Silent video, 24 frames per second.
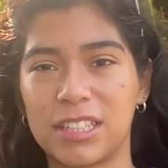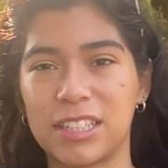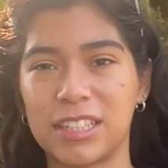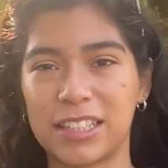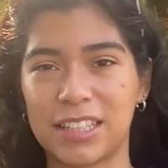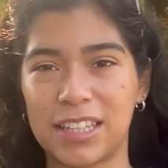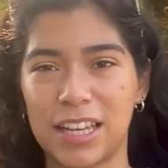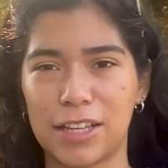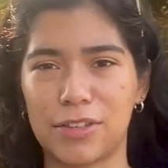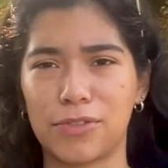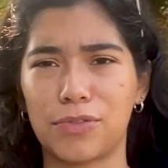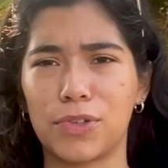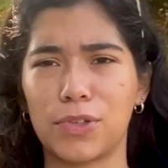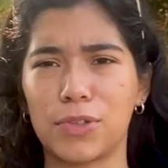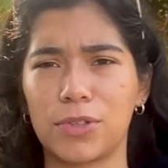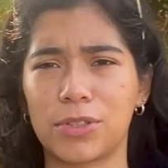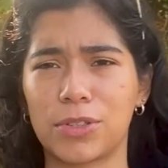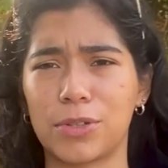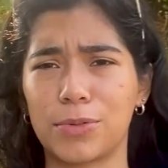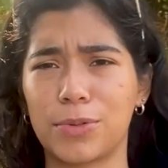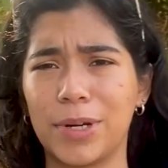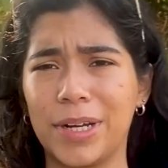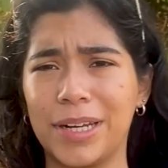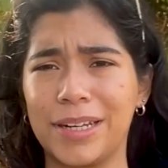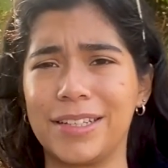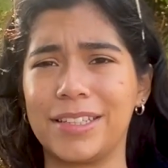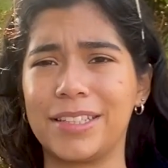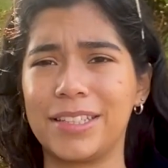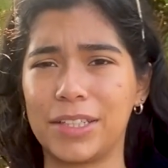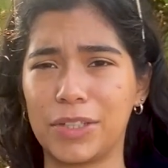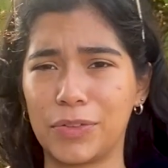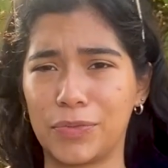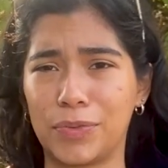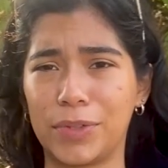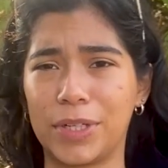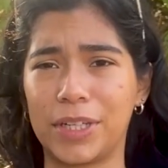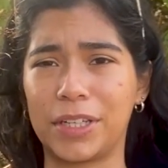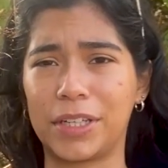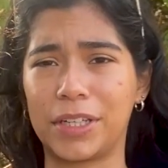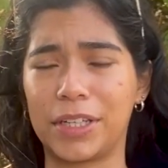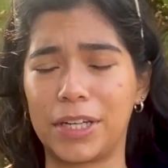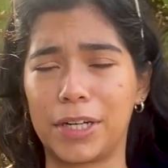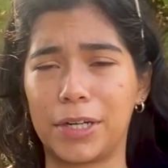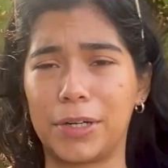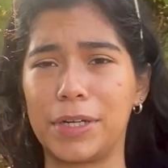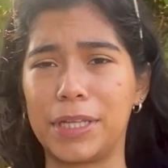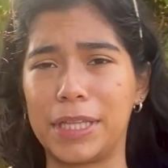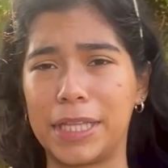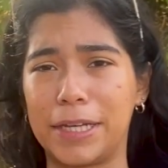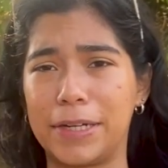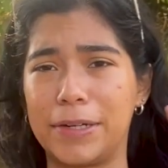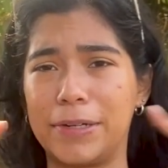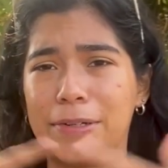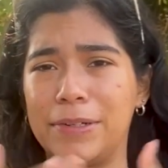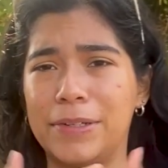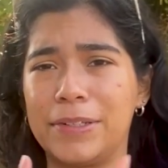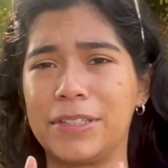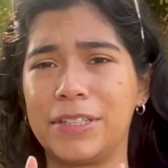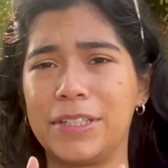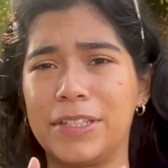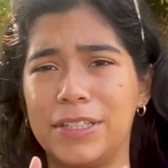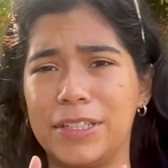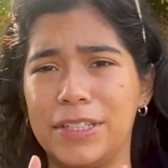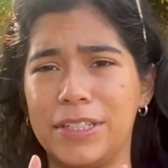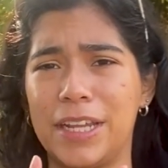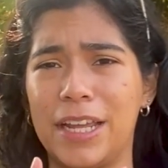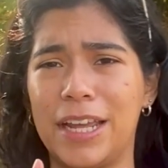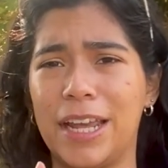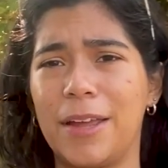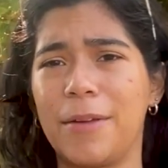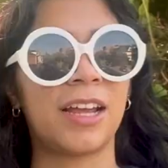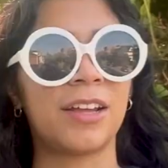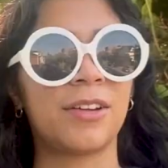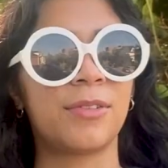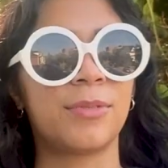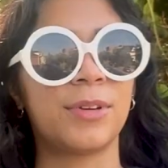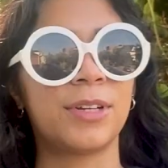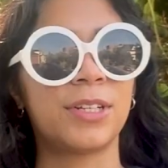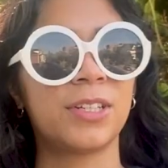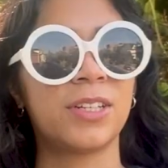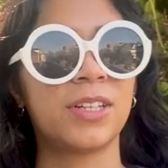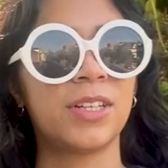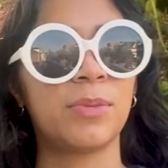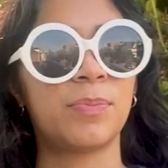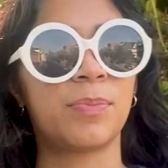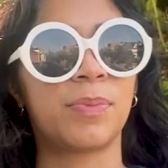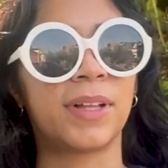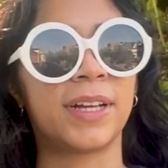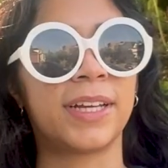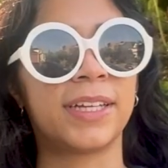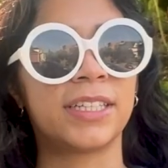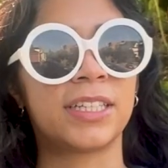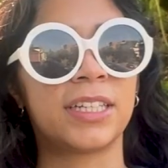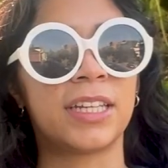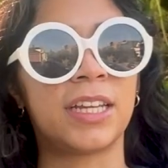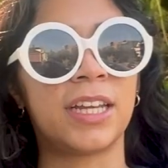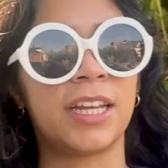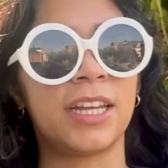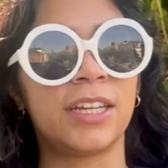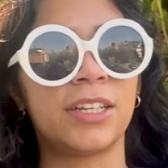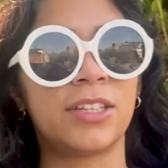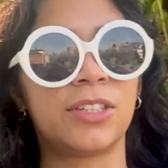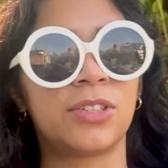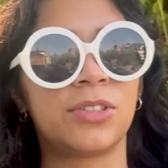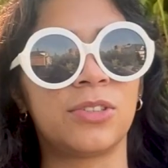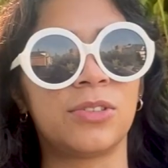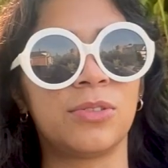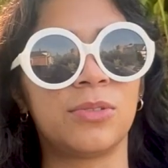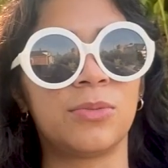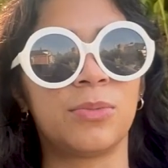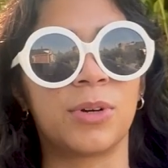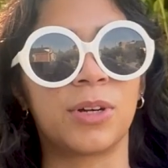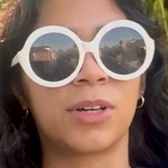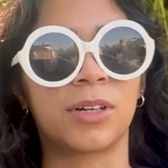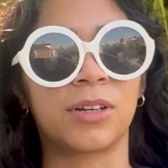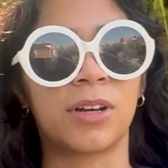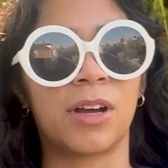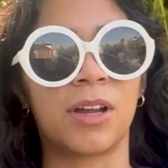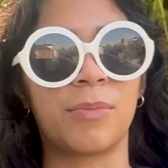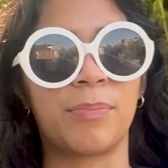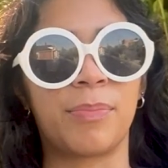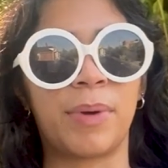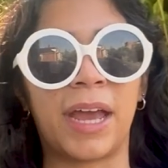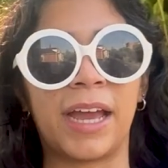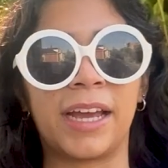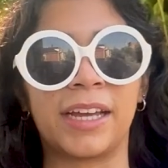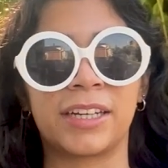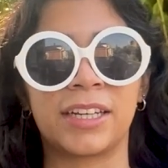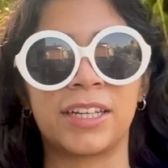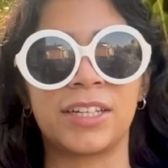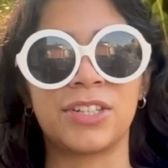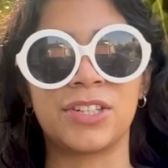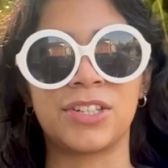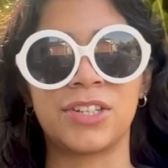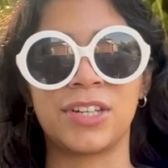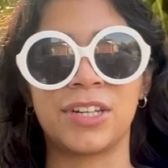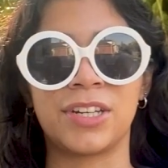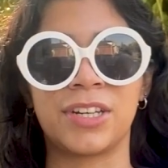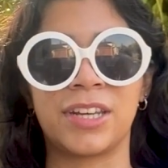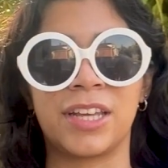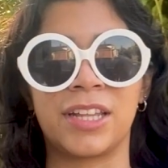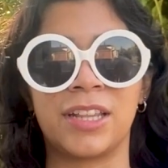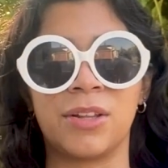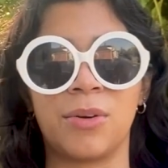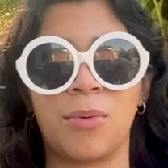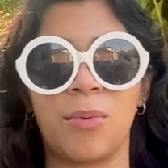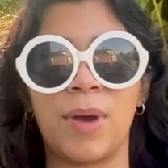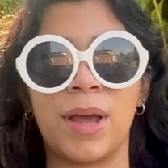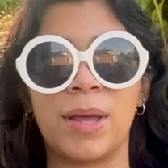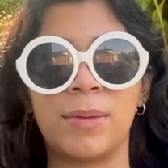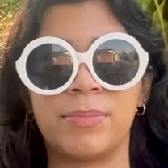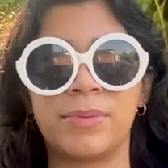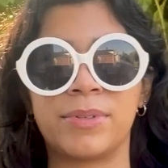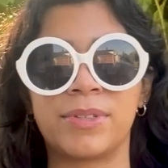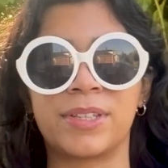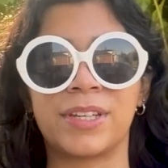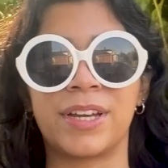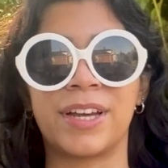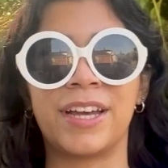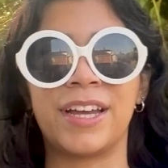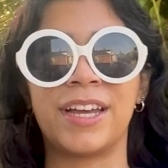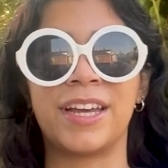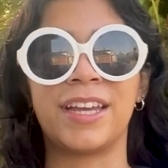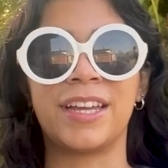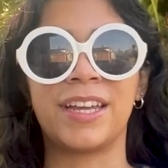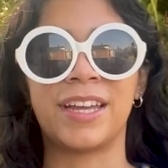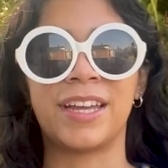successful, so we're gonna see if we can carry that on to today. I originally planned today to work on packaging and the website